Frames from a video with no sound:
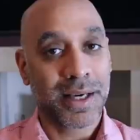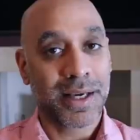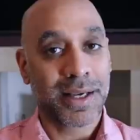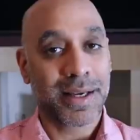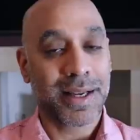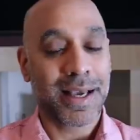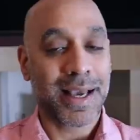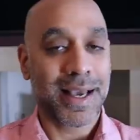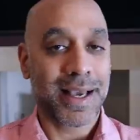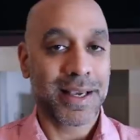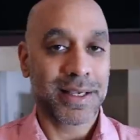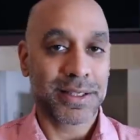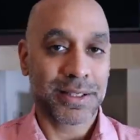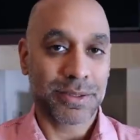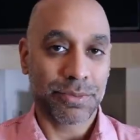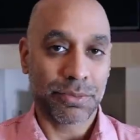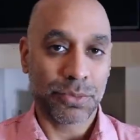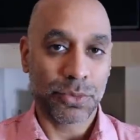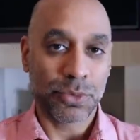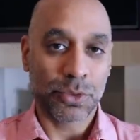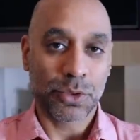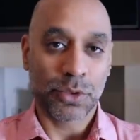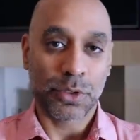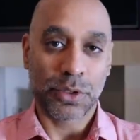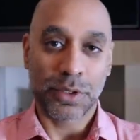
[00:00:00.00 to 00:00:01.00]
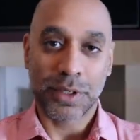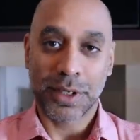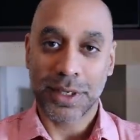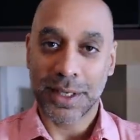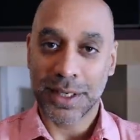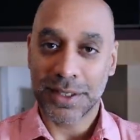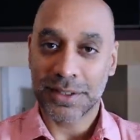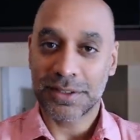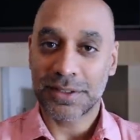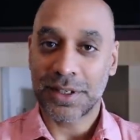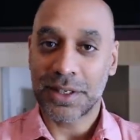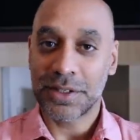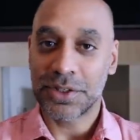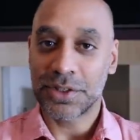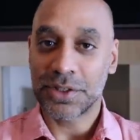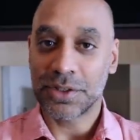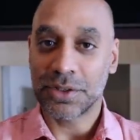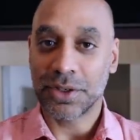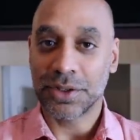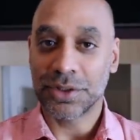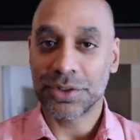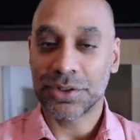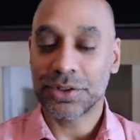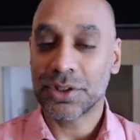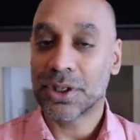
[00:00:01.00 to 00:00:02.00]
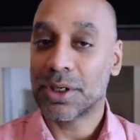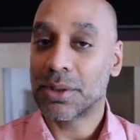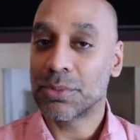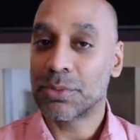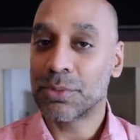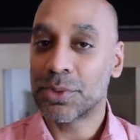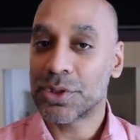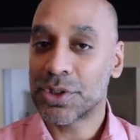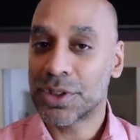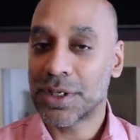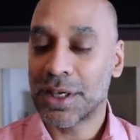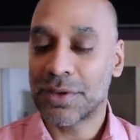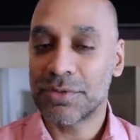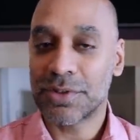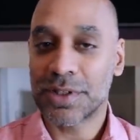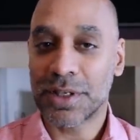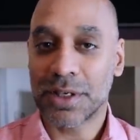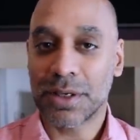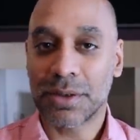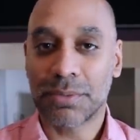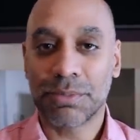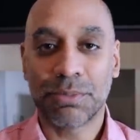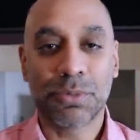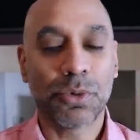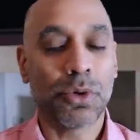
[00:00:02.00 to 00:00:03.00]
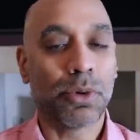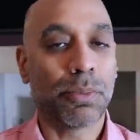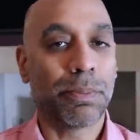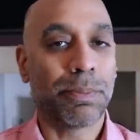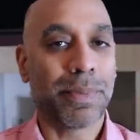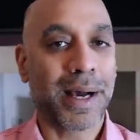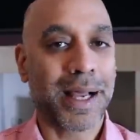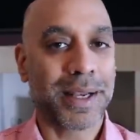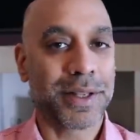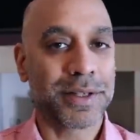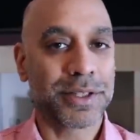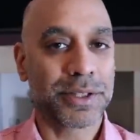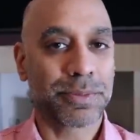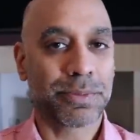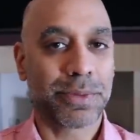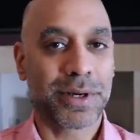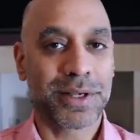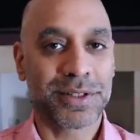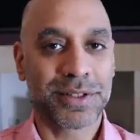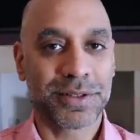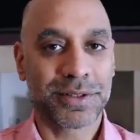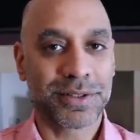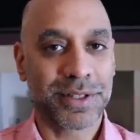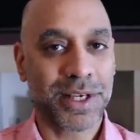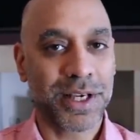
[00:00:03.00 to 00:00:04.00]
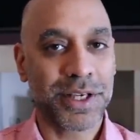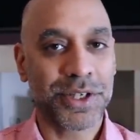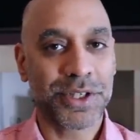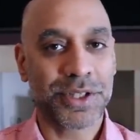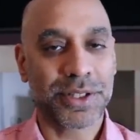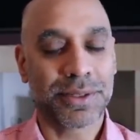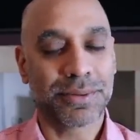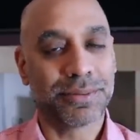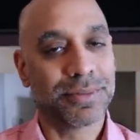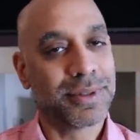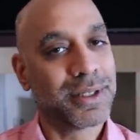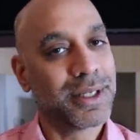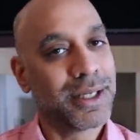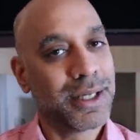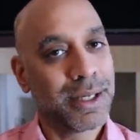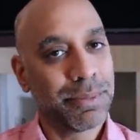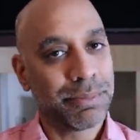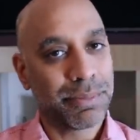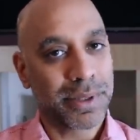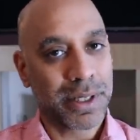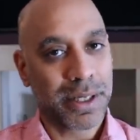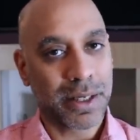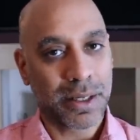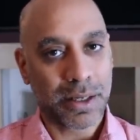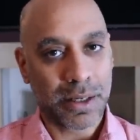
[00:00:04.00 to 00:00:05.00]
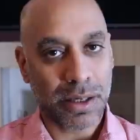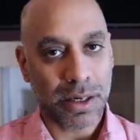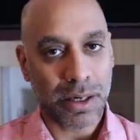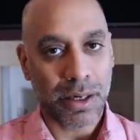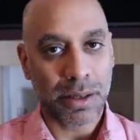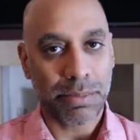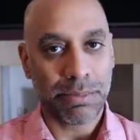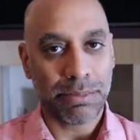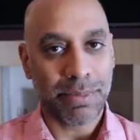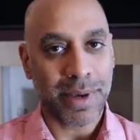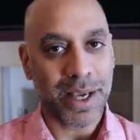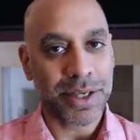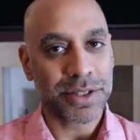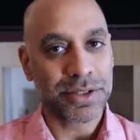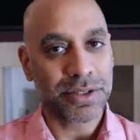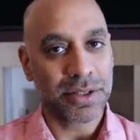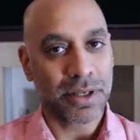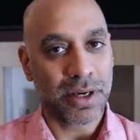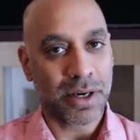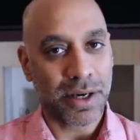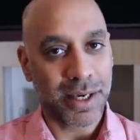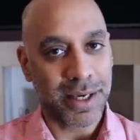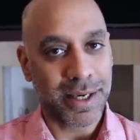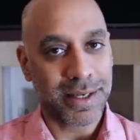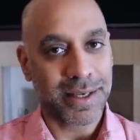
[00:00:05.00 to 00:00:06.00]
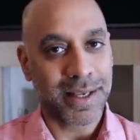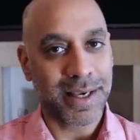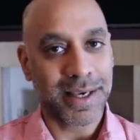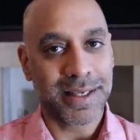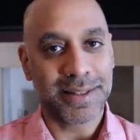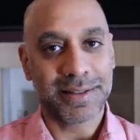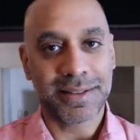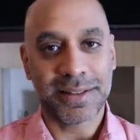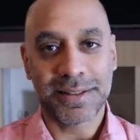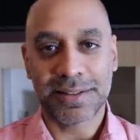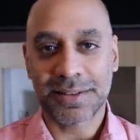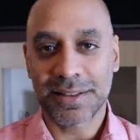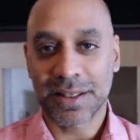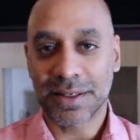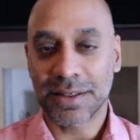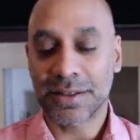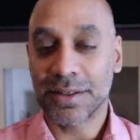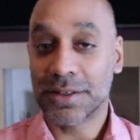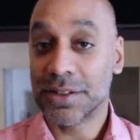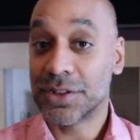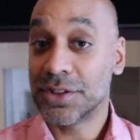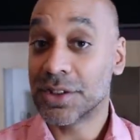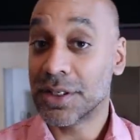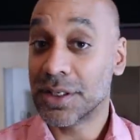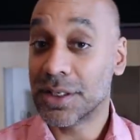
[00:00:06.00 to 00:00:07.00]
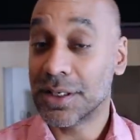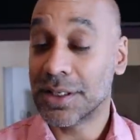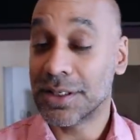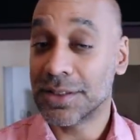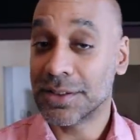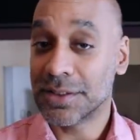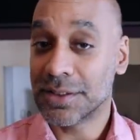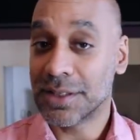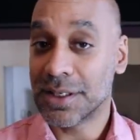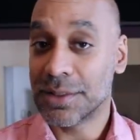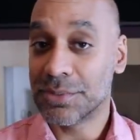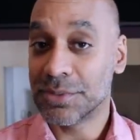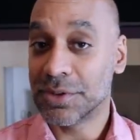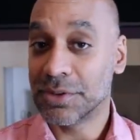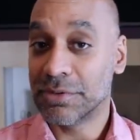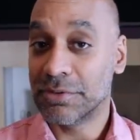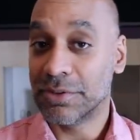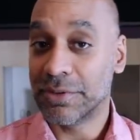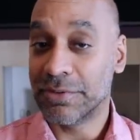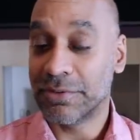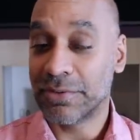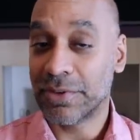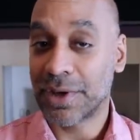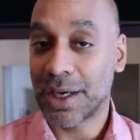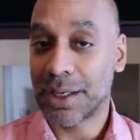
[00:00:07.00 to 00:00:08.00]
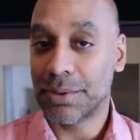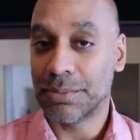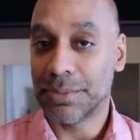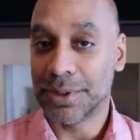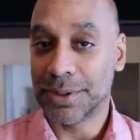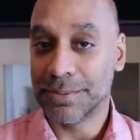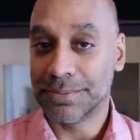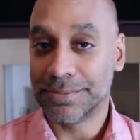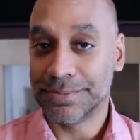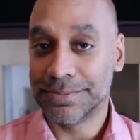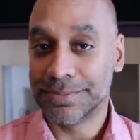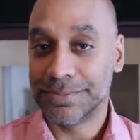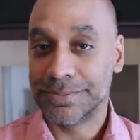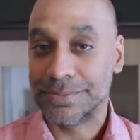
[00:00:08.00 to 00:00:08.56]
and has more extension on top, which gives it a more balanced presentation, but it can't match the IN80 signature in terms of refinement.